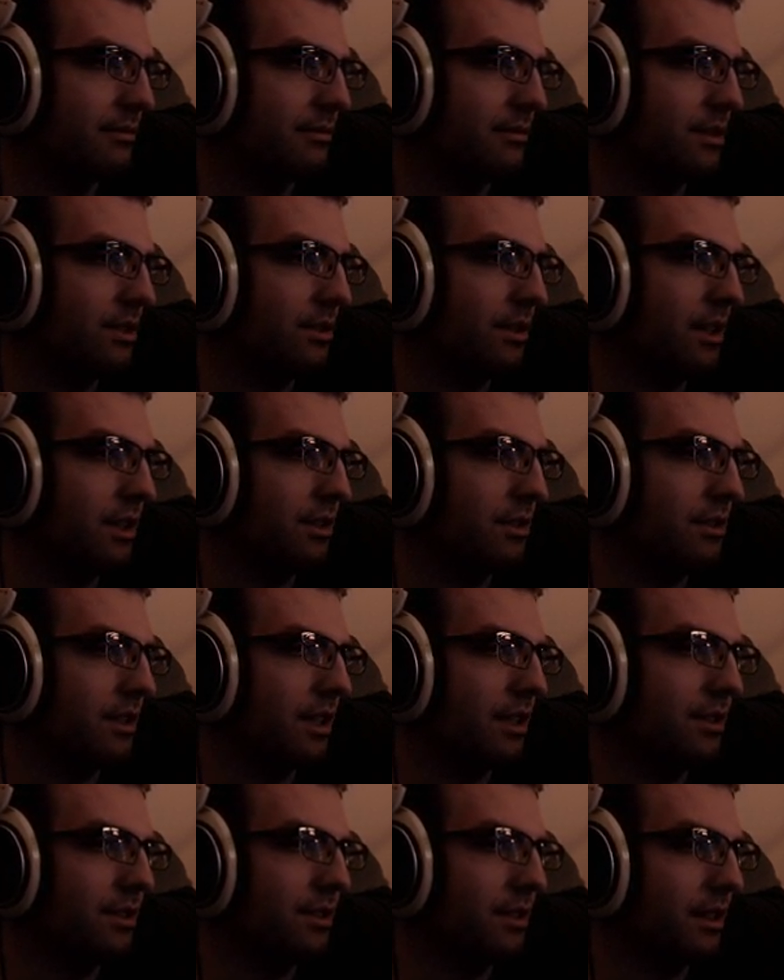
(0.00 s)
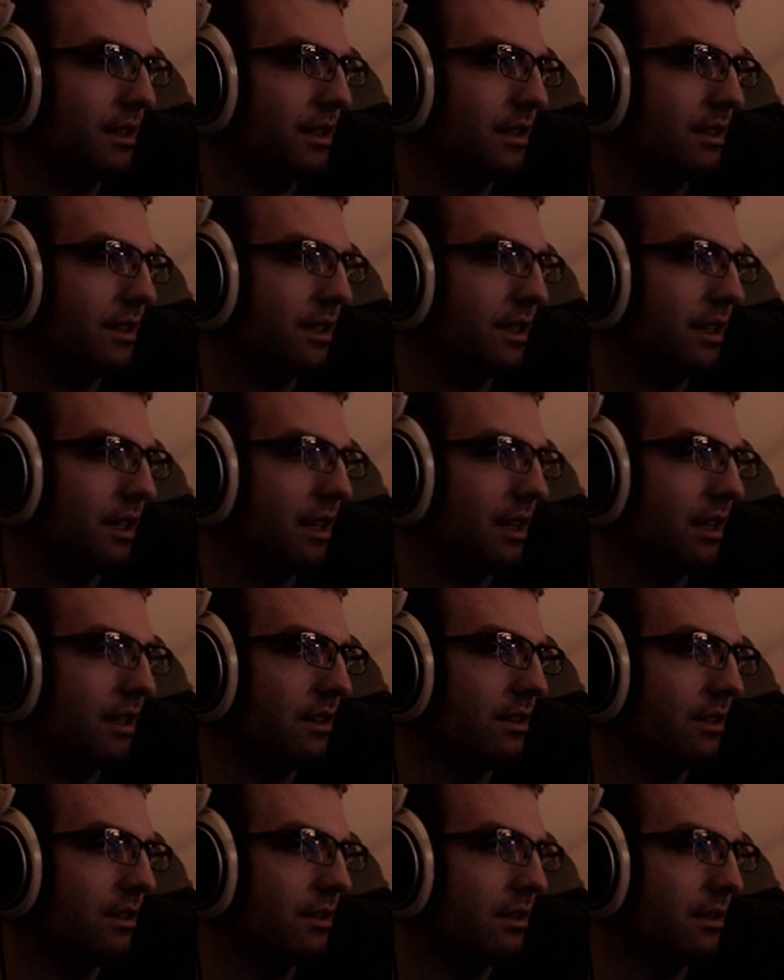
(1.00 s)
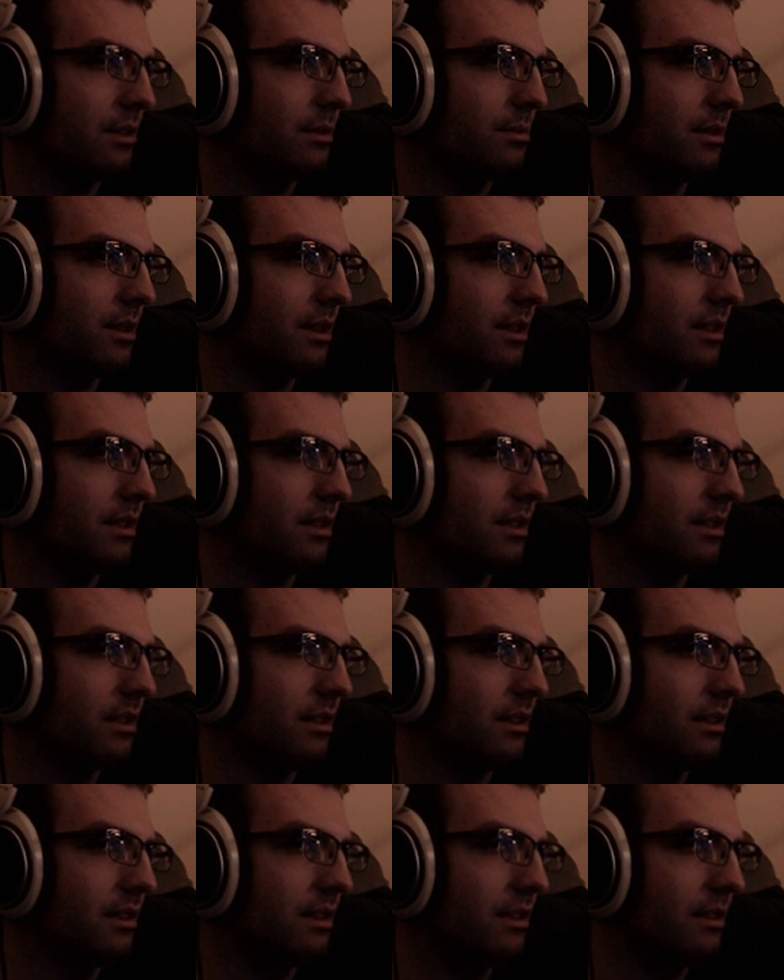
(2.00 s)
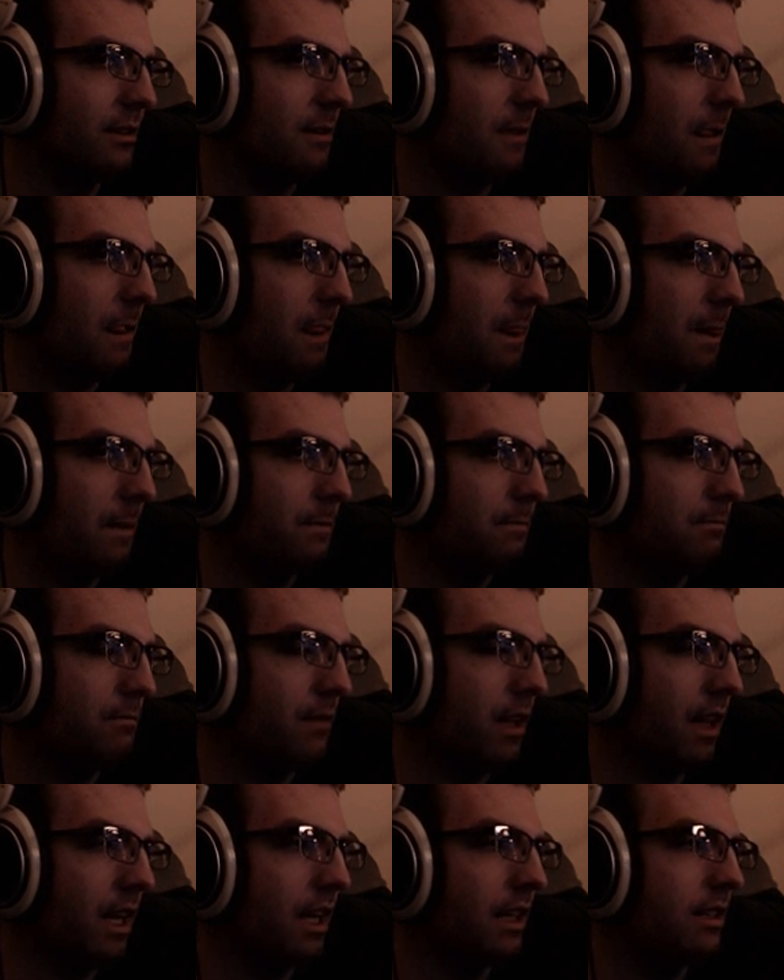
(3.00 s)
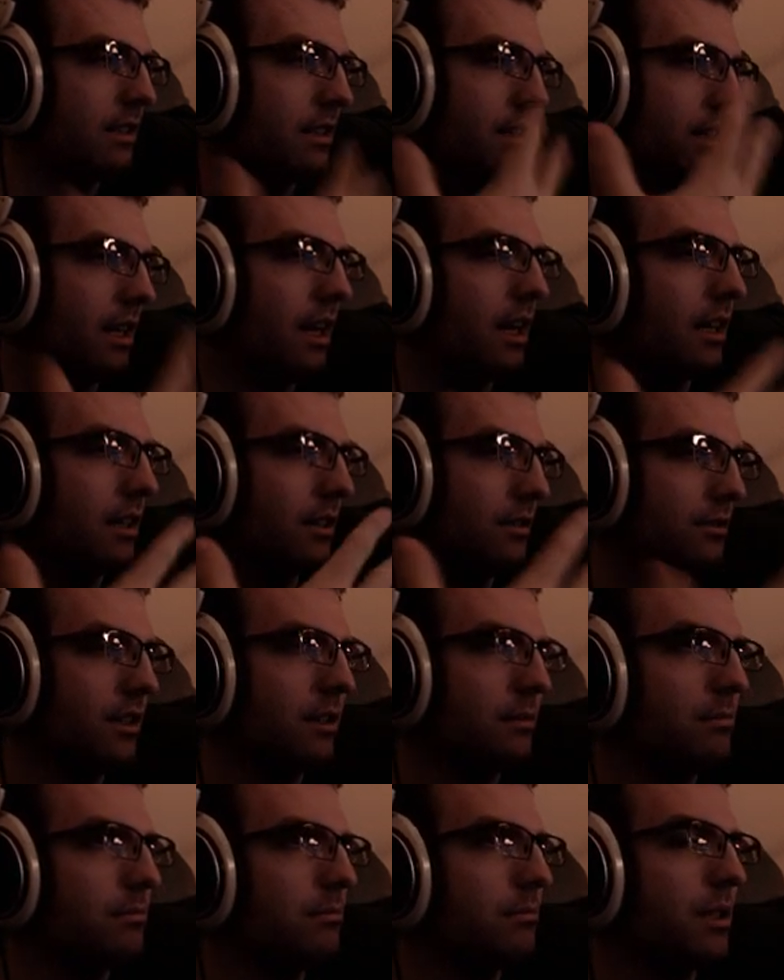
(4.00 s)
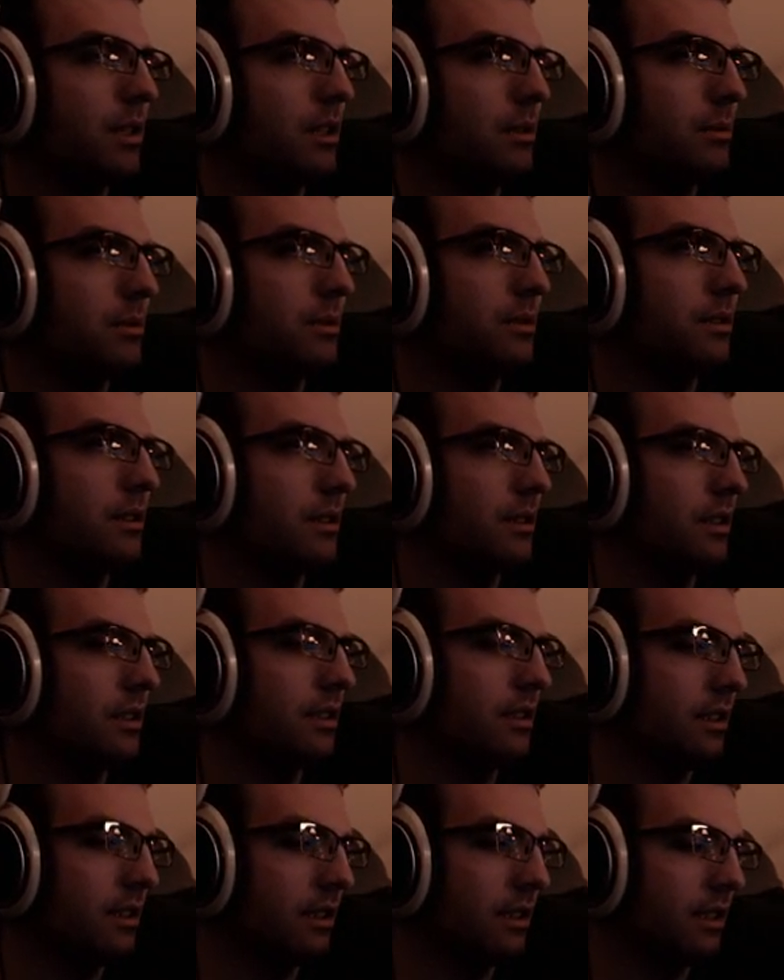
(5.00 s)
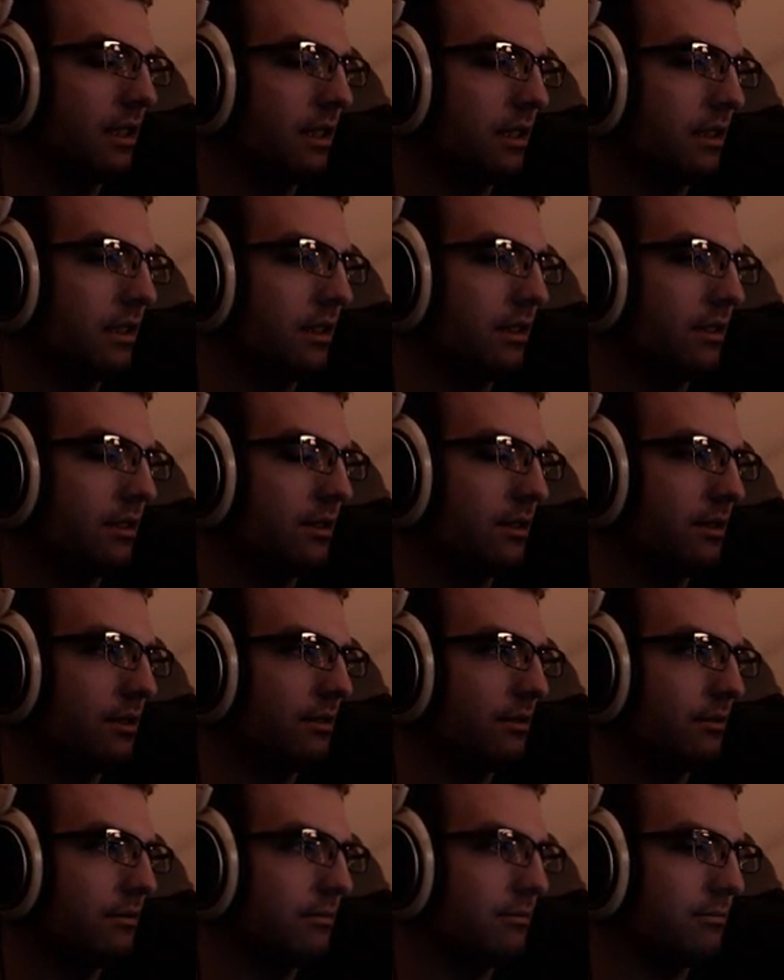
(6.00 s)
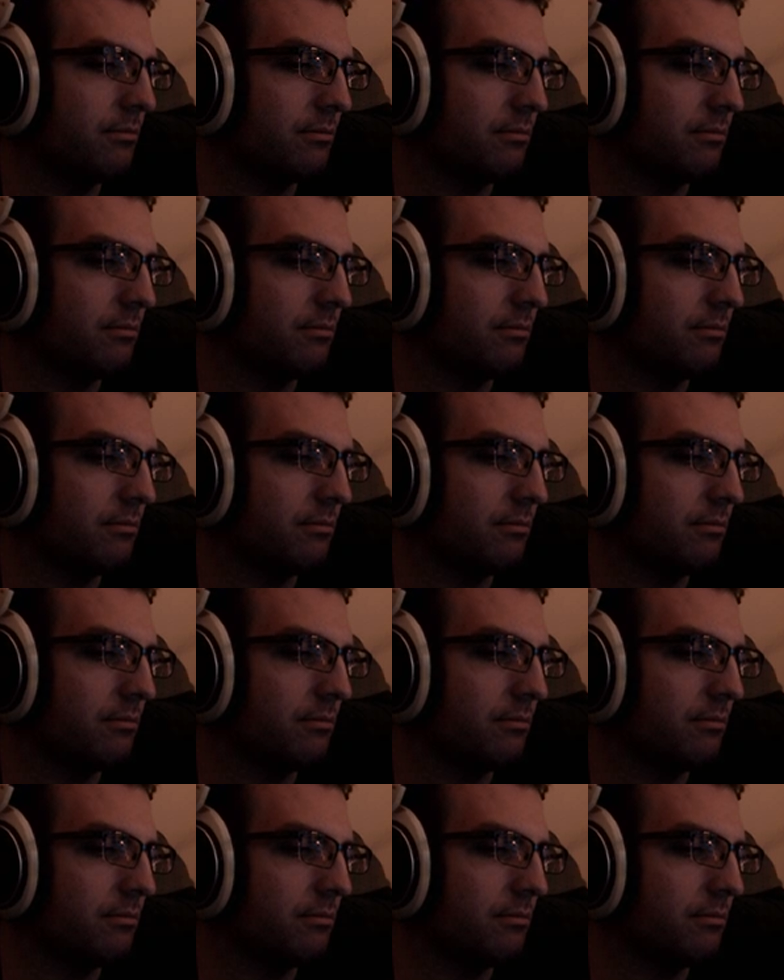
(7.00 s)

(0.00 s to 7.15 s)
stranger danger kind of thing. It's hard to explain. I think it's the lack of like being able to see a lot of like details and